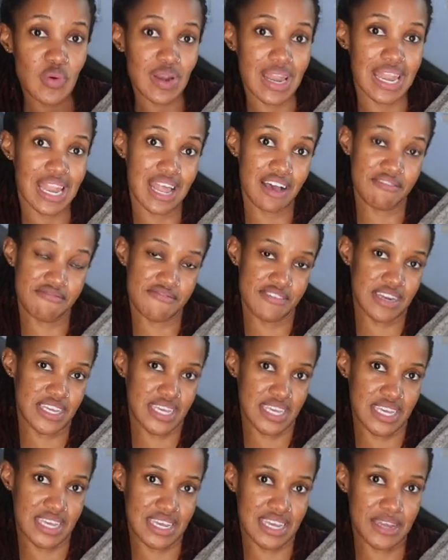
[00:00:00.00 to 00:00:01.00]

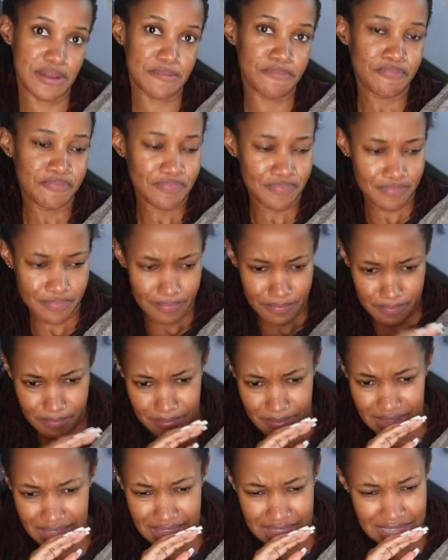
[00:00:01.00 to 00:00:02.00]
lovely
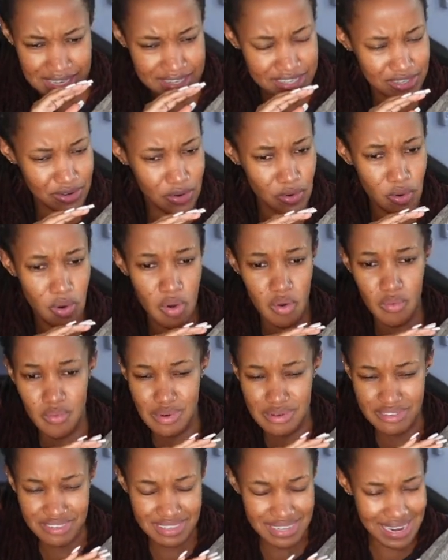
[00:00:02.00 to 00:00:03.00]
the decor
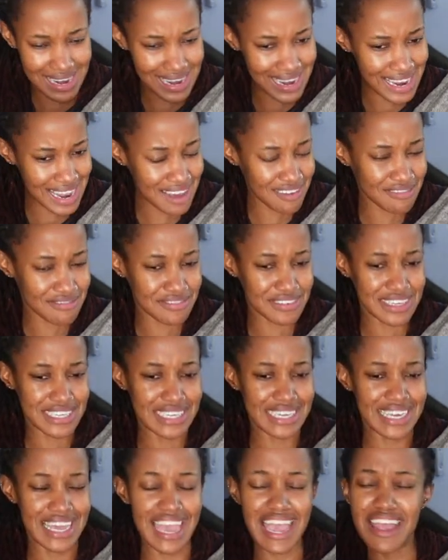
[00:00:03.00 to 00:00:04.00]
was
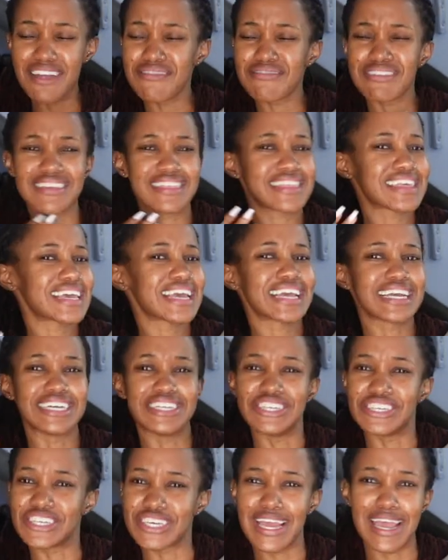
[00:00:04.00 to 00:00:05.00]
lovely. Everything
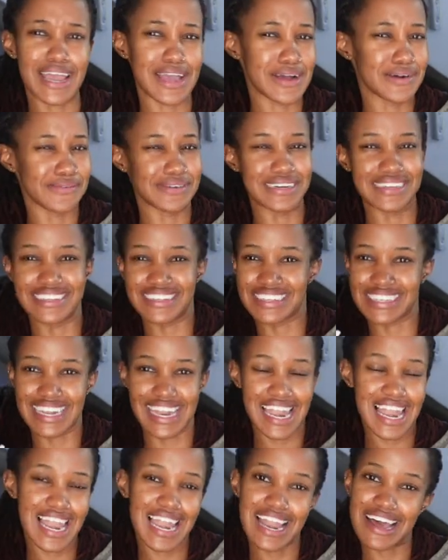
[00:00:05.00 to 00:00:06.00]
in jail was
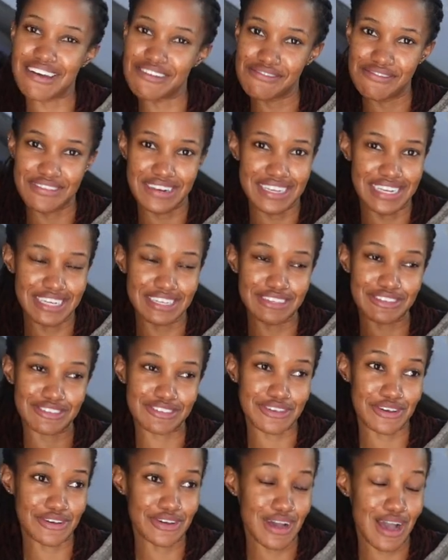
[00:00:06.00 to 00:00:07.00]
lovely.
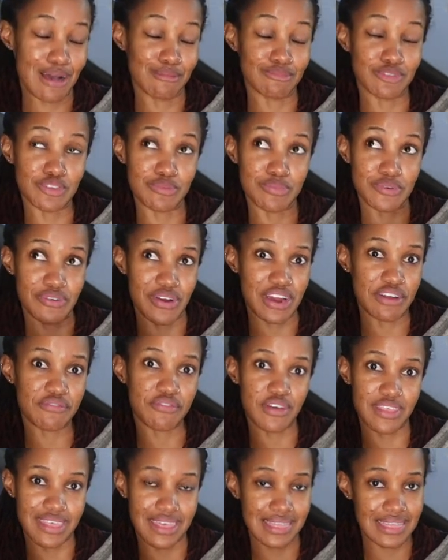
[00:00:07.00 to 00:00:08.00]
So I'm super
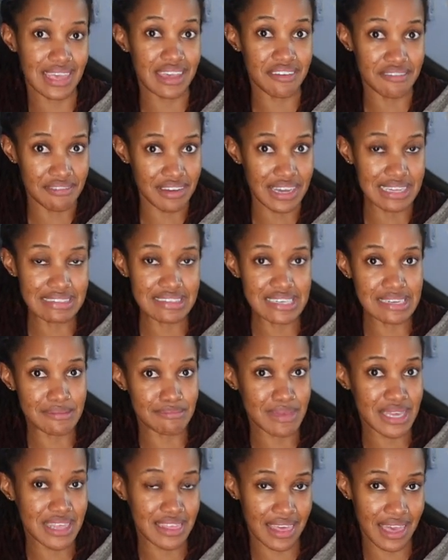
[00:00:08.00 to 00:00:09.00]
grateful that they invited
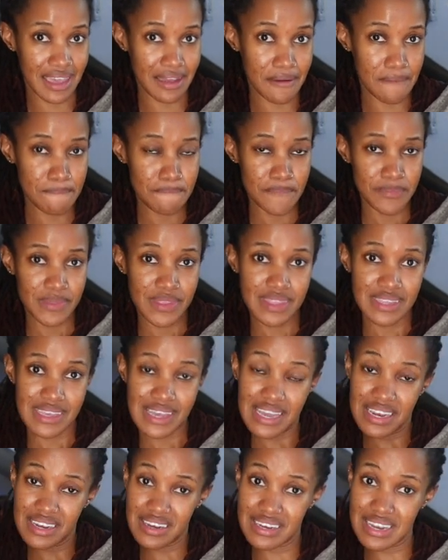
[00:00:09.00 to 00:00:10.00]
me there.
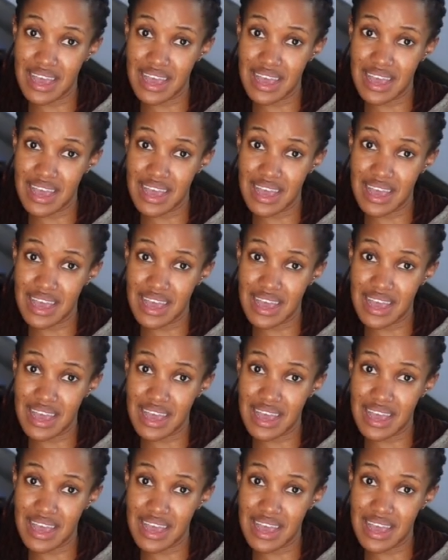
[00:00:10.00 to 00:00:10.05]
And